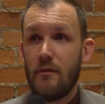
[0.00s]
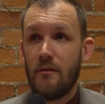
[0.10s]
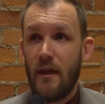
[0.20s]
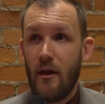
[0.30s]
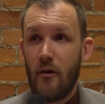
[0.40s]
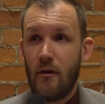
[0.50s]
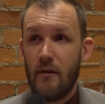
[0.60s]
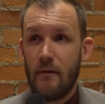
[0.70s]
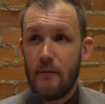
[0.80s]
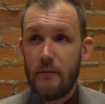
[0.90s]
their
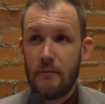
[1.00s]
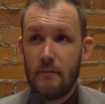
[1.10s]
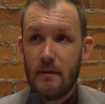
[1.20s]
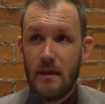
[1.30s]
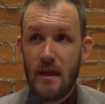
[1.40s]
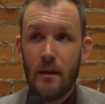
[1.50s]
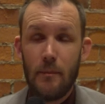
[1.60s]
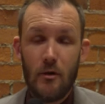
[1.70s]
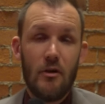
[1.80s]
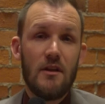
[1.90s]

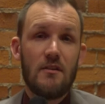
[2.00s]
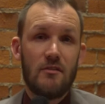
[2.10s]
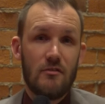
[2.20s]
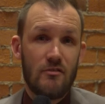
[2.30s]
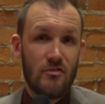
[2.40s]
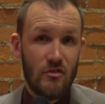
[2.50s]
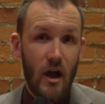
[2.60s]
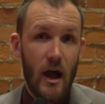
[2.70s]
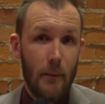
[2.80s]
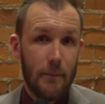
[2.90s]
inability to
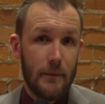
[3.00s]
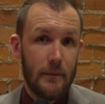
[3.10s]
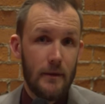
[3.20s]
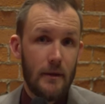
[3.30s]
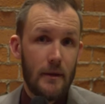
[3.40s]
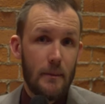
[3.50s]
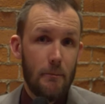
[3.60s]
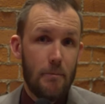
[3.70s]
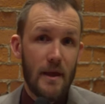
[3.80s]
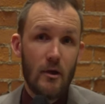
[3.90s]
stop
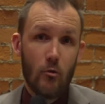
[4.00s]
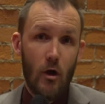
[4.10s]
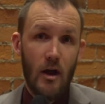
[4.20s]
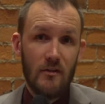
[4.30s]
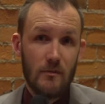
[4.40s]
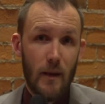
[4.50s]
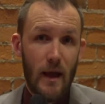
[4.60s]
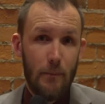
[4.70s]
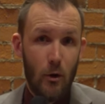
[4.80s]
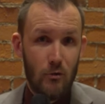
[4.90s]
big runs by
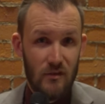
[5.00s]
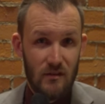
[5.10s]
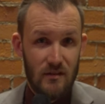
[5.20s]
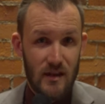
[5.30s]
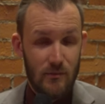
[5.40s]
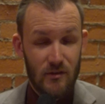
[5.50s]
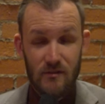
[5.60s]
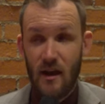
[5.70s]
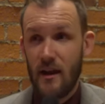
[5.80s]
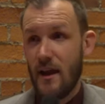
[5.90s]
opposing teams.
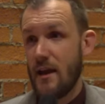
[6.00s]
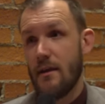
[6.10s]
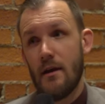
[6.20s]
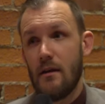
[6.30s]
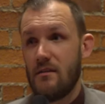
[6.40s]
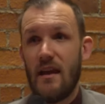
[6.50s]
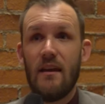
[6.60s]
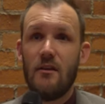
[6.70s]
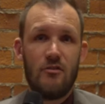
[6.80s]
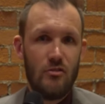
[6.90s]
It's not a
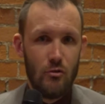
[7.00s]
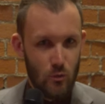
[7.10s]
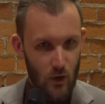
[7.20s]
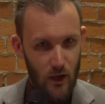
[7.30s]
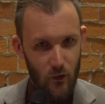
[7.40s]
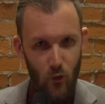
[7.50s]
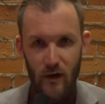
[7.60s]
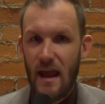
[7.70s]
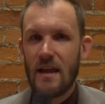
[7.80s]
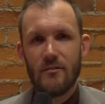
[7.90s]
10-2 run or
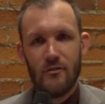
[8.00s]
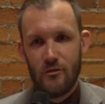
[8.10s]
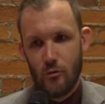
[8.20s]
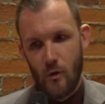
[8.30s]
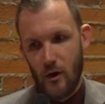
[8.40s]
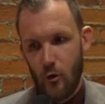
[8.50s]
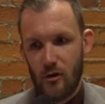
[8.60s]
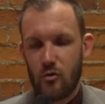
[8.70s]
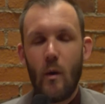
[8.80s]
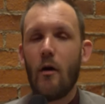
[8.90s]
an 8-2 run or
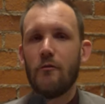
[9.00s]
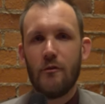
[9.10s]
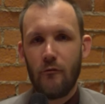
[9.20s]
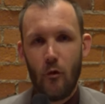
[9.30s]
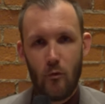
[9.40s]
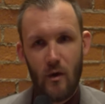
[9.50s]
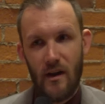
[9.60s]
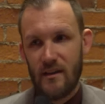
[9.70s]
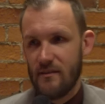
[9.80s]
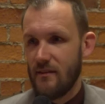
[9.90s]
a 12-4
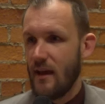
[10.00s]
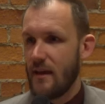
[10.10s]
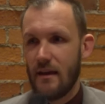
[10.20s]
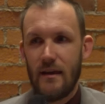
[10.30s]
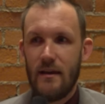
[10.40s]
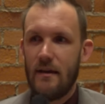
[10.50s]
run. It's like